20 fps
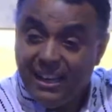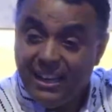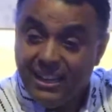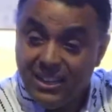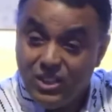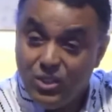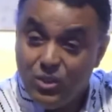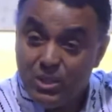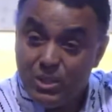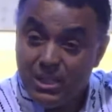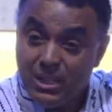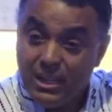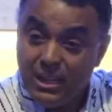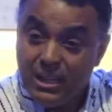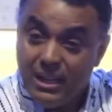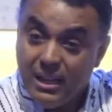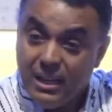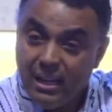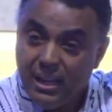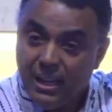Do you see?
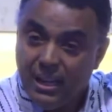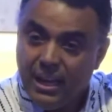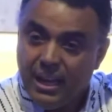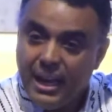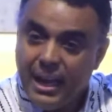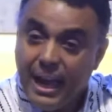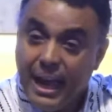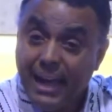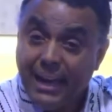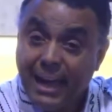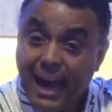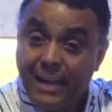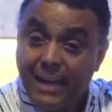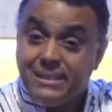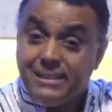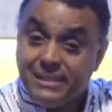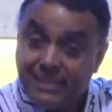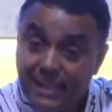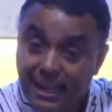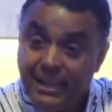And I
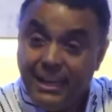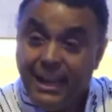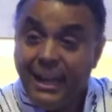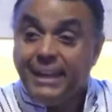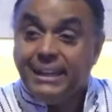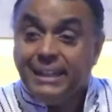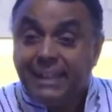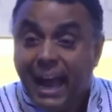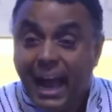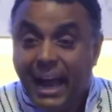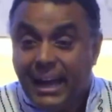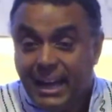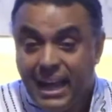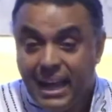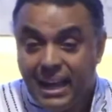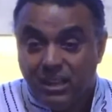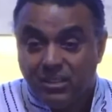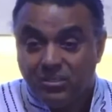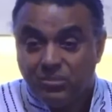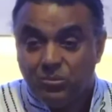stayed in Ghana
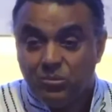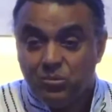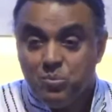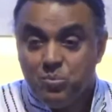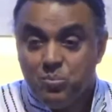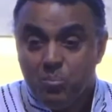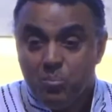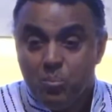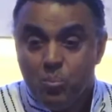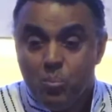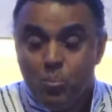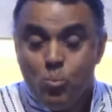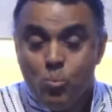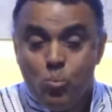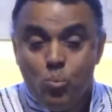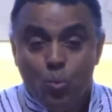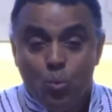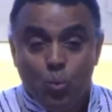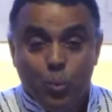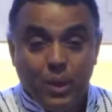
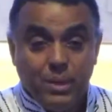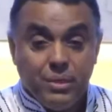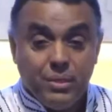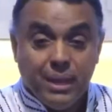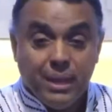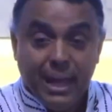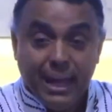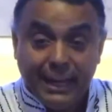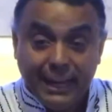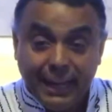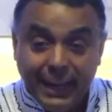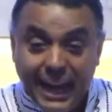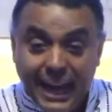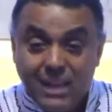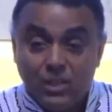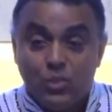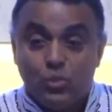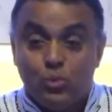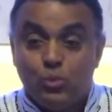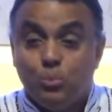with a
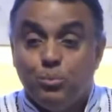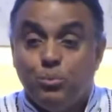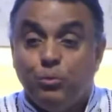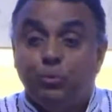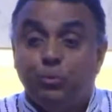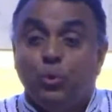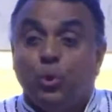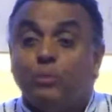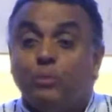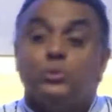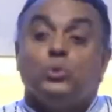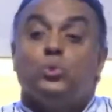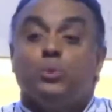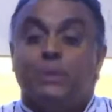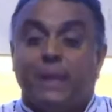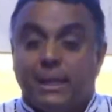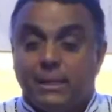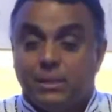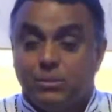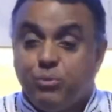classroom full of
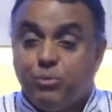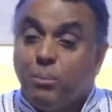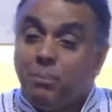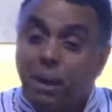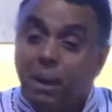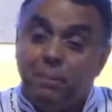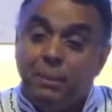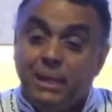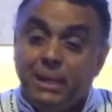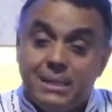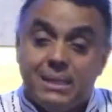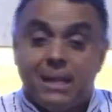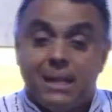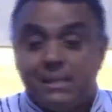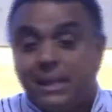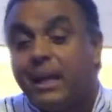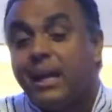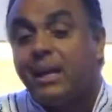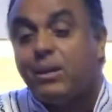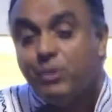students from Ebenezer
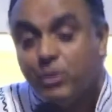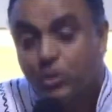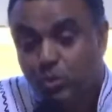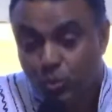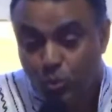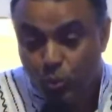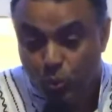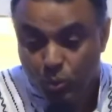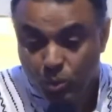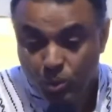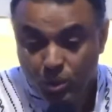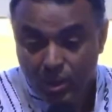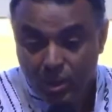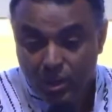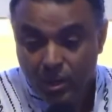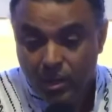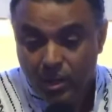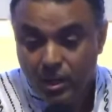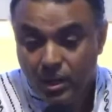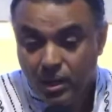Secondary School.
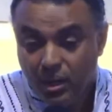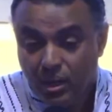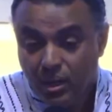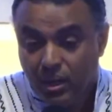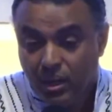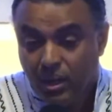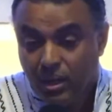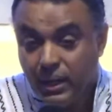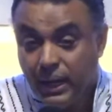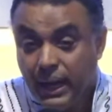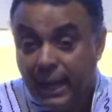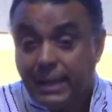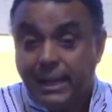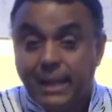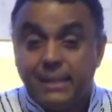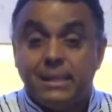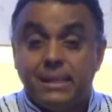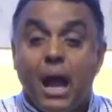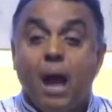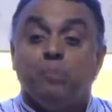And I
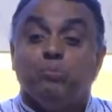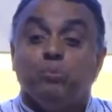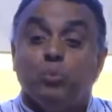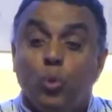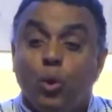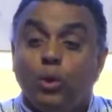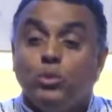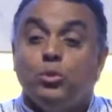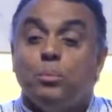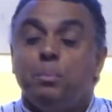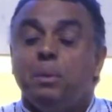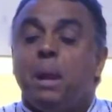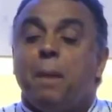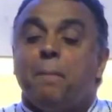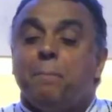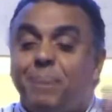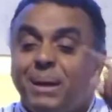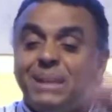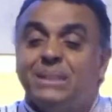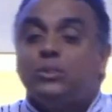said, I'm going to be the
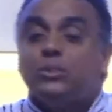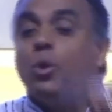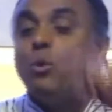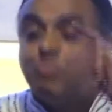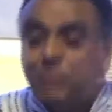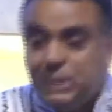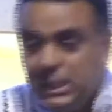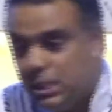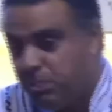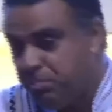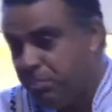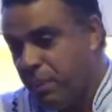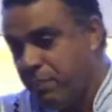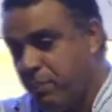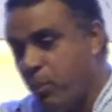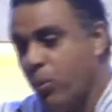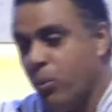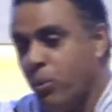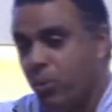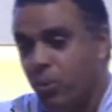pastor of these
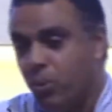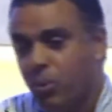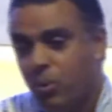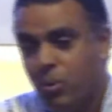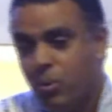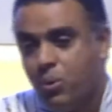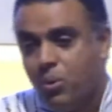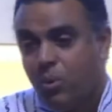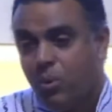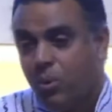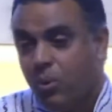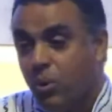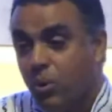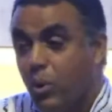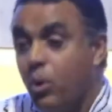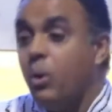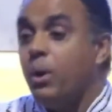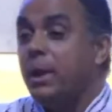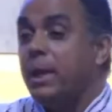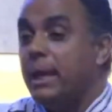people.
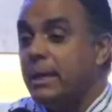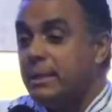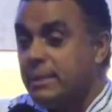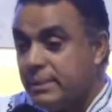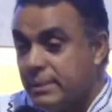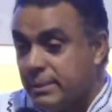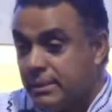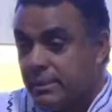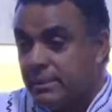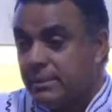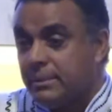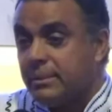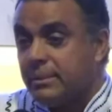Oh, yes.